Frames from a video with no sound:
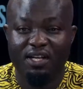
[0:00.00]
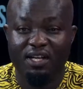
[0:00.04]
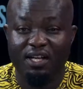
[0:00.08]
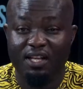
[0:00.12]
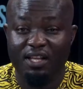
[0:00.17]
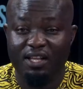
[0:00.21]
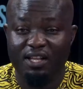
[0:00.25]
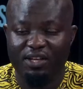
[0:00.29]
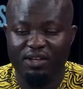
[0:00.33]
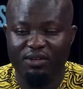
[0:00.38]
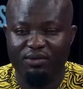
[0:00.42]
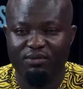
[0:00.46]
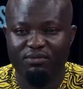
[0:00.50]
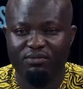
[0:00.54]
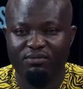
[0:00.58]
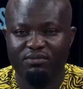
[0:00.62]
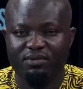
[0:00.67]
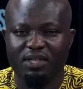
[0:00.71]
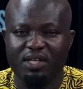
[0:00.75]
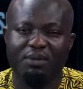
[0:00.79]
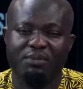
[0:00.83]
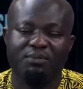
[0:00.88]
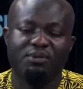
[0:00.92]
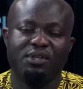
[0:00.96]
Aliyu
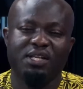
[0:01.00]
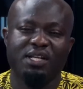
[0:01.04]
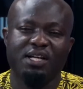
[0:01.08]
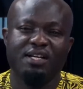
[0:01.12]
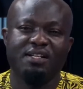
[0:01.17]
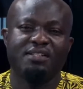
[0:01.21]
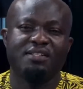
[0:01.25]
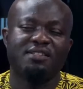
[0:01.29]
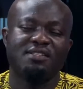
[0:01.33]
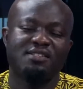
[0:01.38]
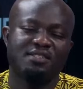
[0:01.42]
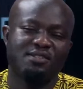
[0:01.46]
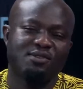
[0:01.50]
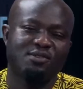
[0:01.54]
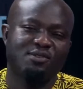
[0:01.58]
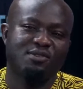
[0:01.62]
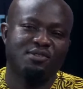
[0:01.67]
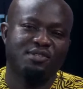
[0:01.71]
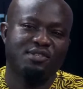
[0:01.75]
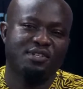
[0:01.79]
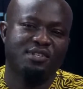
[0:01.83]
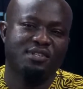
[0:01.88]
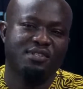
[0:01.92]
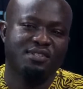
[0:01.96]
Abdullahi,
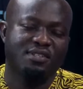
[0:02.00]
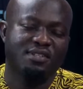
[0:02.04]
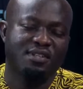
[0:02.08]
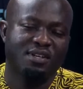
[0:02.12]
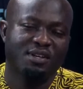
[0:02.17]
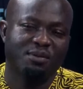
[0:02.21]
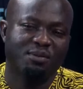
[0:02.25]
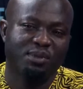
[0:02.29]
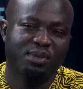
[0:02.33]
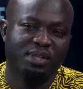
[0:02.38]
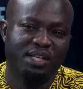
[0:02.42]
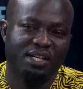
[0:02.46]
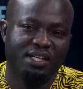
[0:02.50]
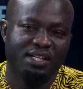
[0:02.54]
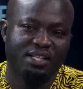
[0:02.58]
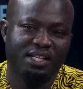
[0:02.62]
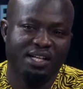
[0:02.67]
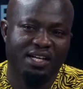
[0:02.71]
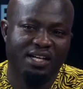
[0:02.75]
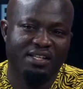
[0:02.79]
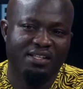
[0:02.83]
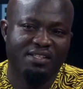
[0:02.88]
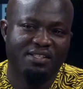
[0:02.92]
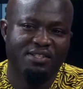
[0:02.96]
disclosed this
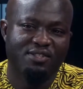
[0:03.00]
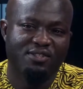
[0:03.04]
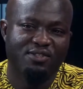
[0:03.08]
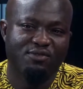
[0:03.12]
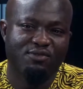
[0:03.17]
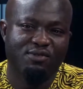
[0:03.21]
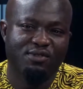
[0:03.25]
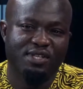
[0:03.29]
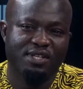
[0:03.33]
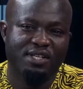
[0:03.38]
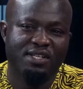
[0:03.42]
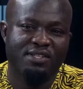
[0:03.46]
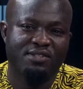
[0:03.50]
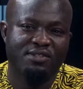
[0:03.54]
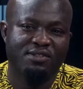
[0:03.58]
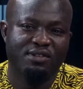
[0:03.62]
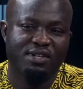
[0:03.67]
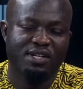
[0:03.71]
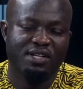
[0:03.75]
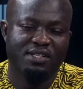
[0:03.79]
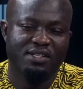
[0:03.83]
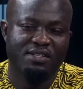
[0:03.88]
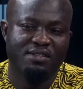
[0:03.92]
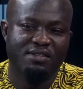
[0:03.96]
plan at a 2-day
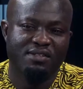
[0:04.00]
interactive